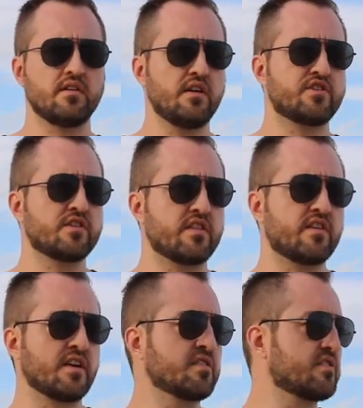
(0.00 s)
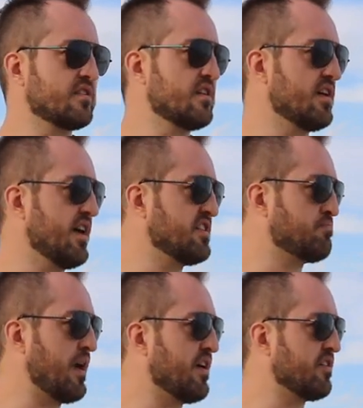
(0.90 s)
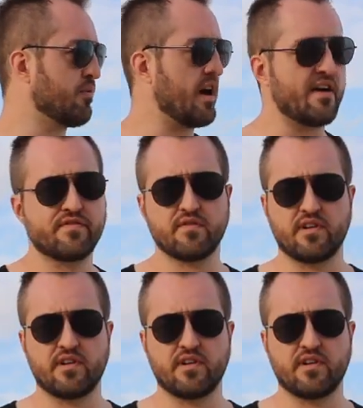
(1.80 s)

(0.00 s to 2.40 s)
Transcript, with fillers: each of the things is better the way I've